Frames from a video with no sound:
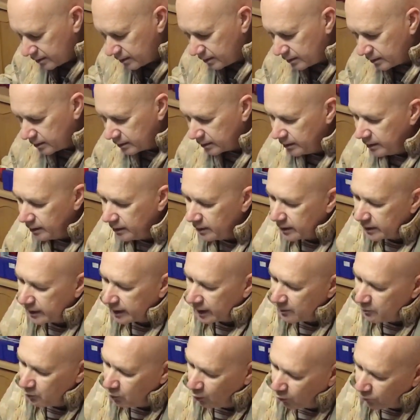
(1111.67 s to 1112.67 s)

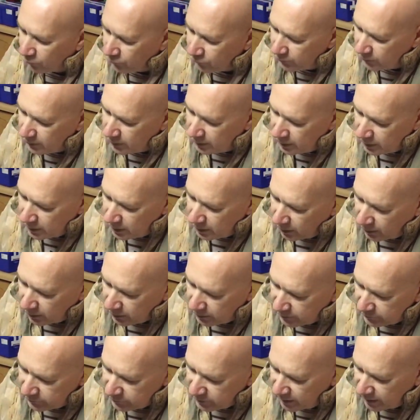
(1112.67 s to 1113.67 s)
off
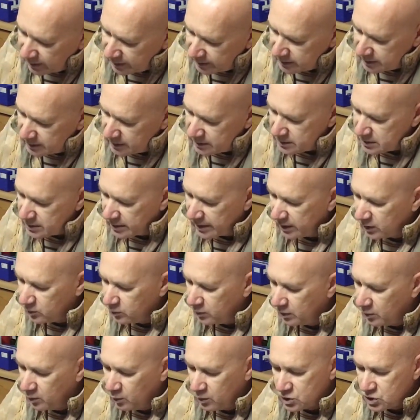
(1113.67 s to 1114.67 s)
on the front here. So
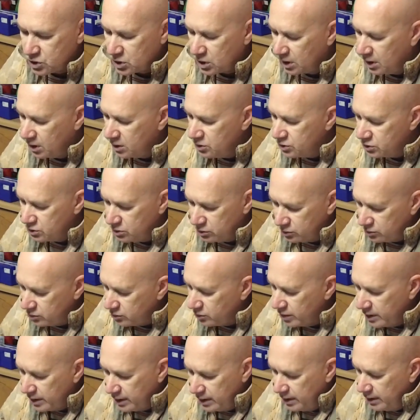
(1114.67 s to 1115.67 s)
that one was close
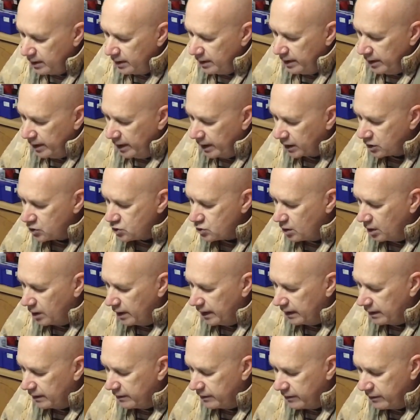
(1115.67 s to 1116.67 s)
to actual
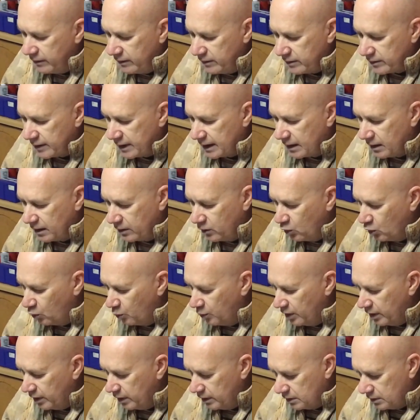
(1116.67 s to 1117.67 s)
length that I
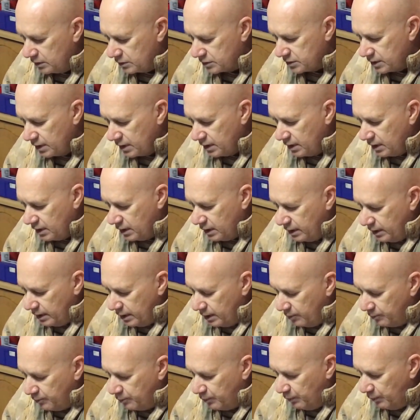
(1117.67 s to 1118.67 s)
normally use.
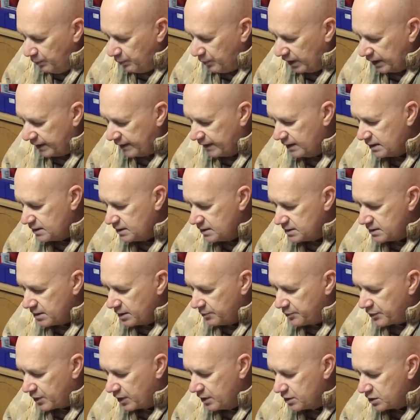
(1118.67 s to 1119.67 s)
But this is
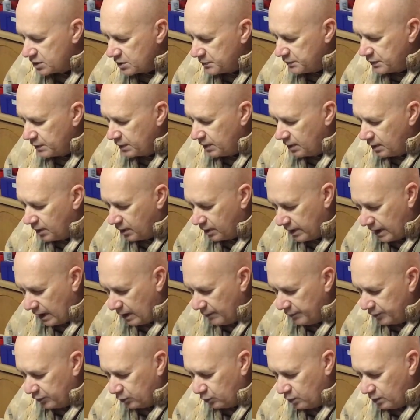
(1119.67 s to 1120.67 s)
the principle on
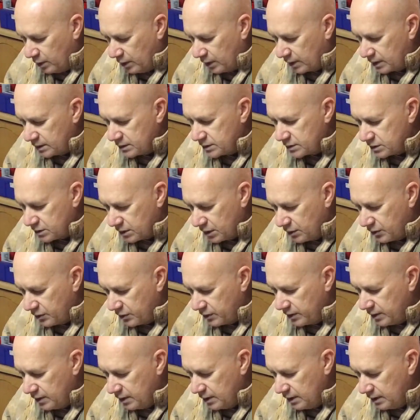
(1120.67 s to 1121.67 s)
how it works. So
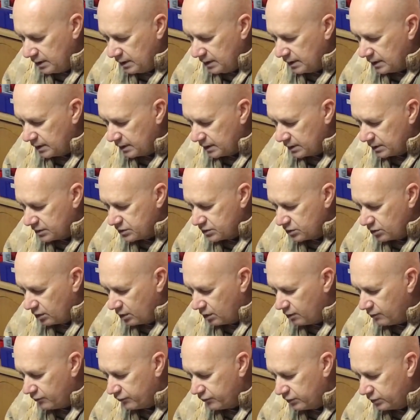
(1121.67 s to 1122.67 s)
the
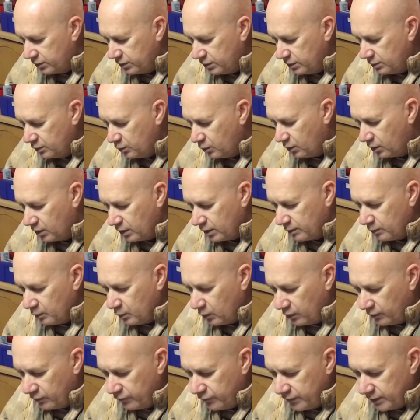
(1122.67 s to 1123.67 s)
shaft
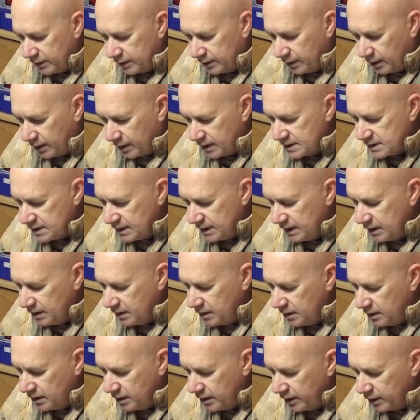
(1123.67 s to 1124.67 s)
will fit nicely
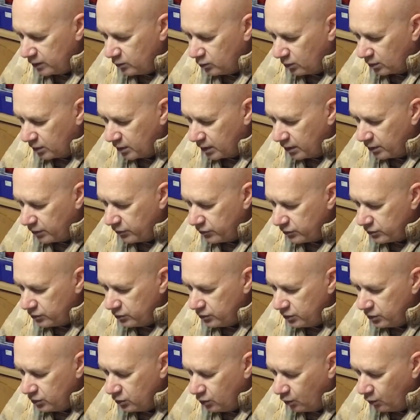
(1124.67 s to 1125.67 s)
in here. It will go
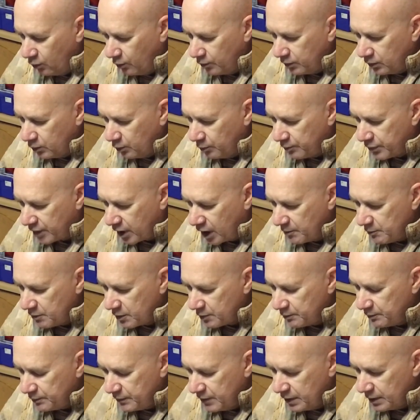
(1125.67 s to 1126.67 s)
through your
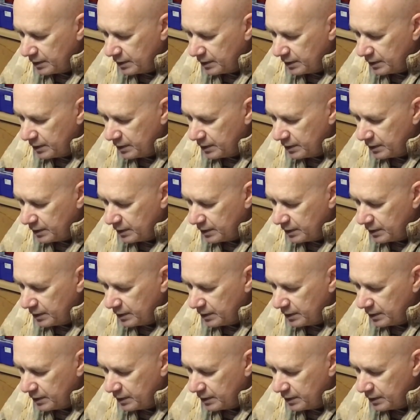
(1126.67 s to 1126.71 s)
primer